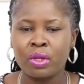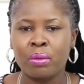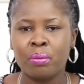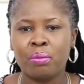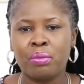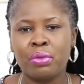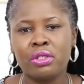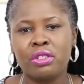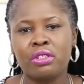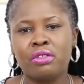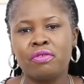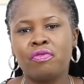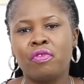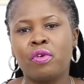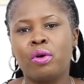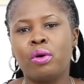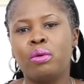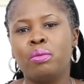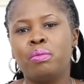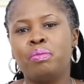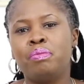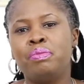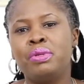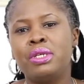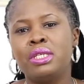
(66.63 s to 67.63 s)
But
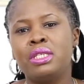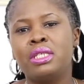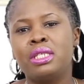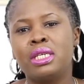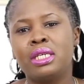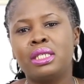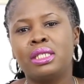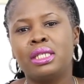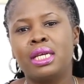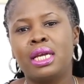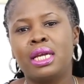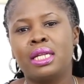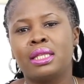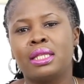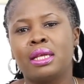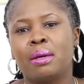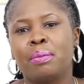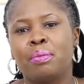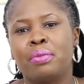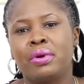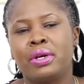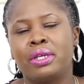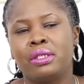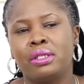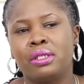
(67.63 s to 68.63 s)
for business
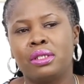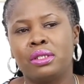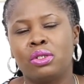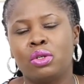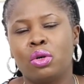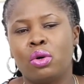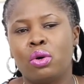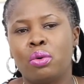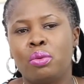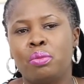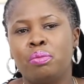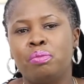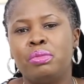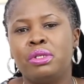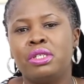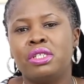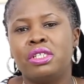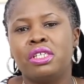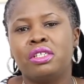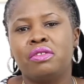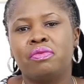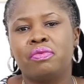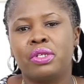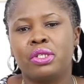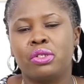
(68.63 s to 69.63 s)
enterprises or
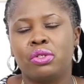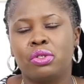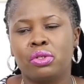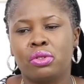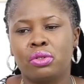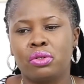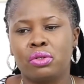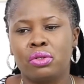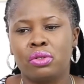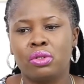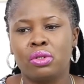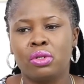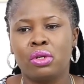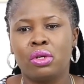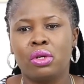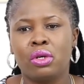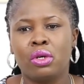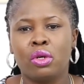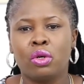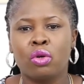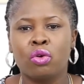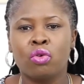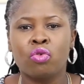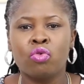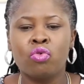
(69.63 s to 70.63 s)
business ventures,
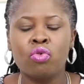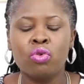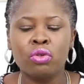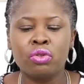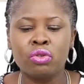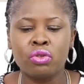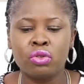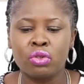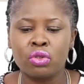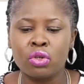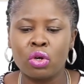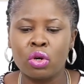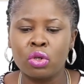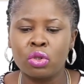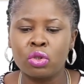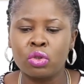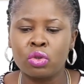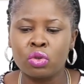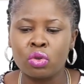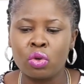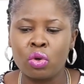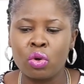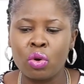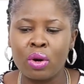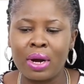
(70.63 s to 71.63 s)
growth is
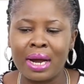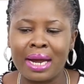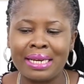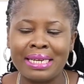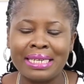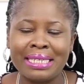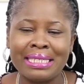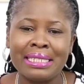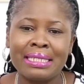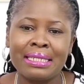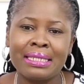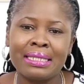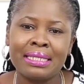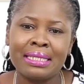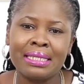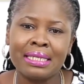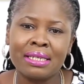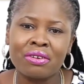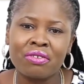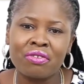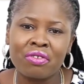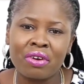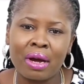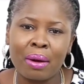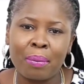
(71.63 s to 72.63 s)
also an
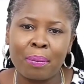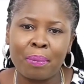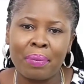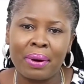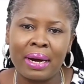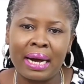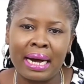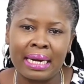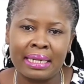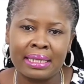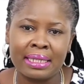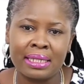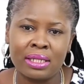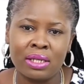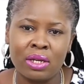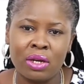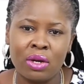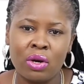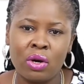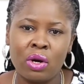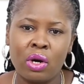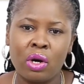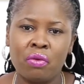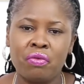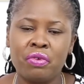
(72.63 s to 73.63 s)
integral part
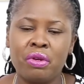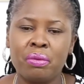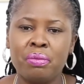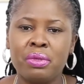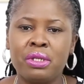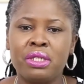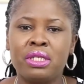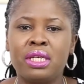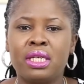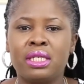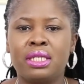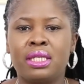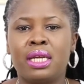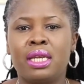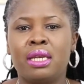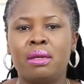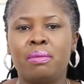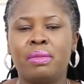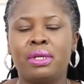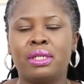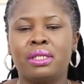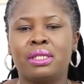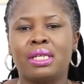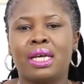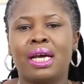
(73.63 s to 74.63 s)
of the business
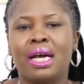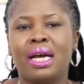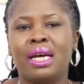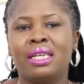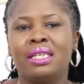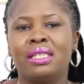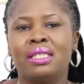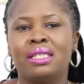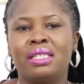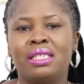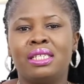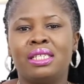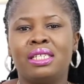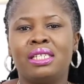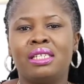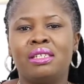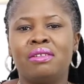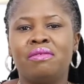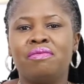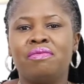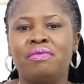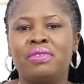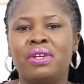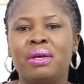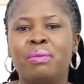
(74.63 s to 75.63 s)
element. And
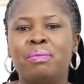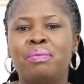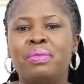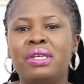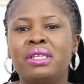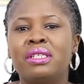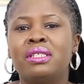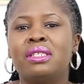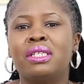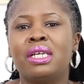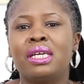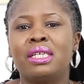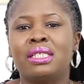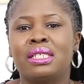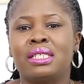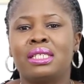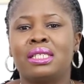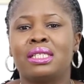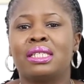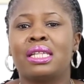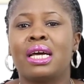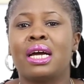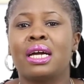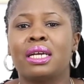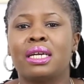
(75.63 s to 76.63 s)
if a business is
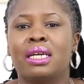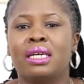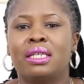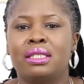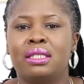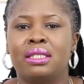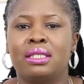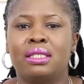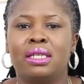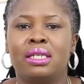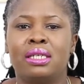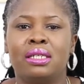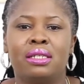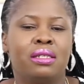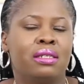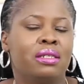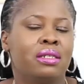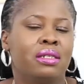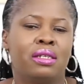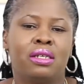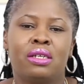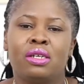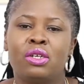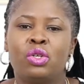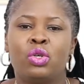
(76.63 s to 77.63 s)
stagnant, then
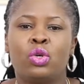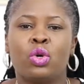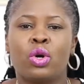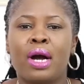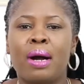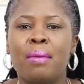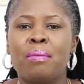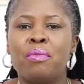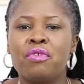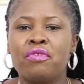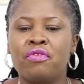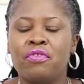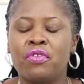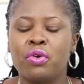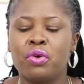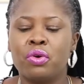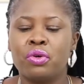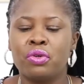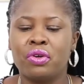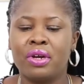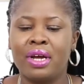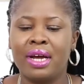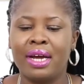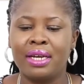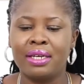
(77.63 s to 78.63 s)
you can't move
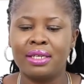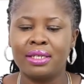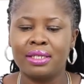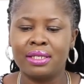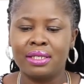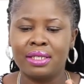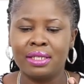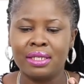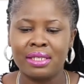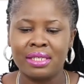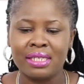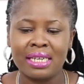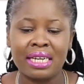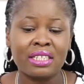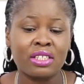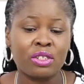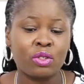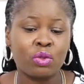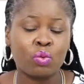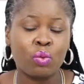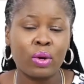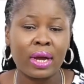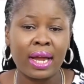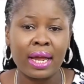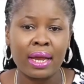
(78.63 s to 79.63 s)
forward. And that
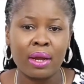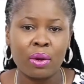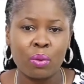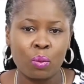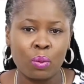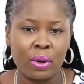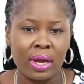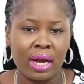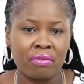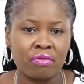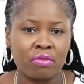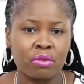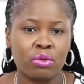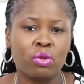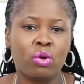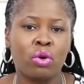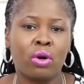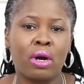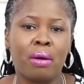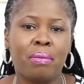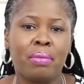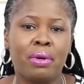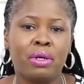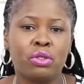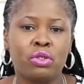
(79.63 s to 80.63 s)
is why we have to
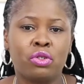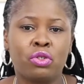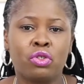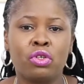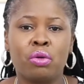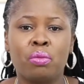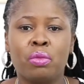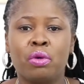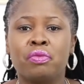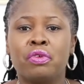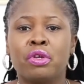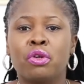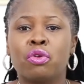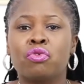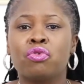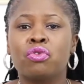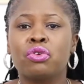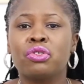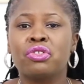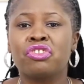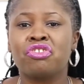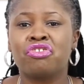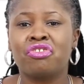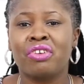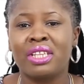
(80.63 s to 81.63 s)
talk about some of the
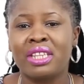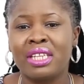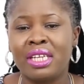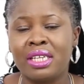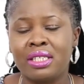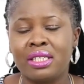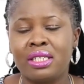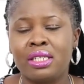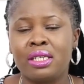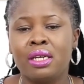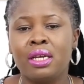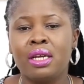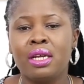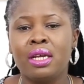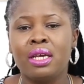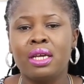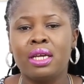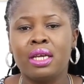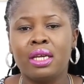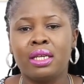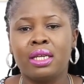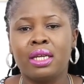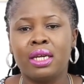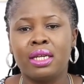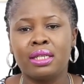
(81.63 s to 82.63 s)
growth strategy
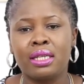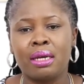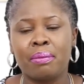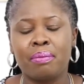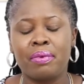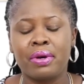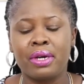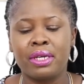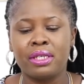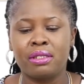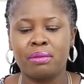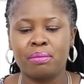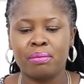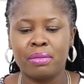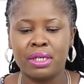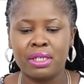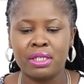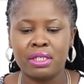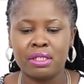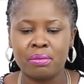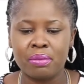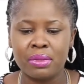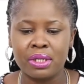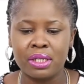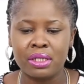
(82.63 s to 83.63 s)
in the enterprise
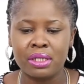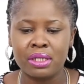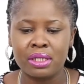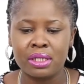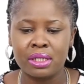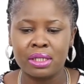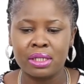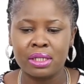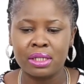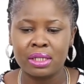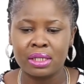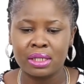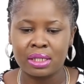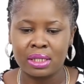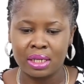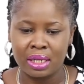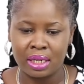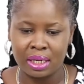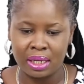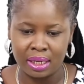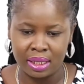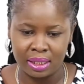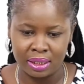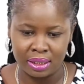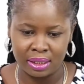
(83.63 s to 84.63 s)
management
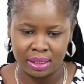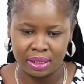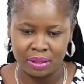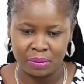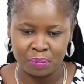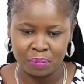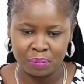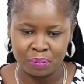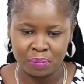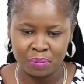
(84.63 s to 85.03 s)
class.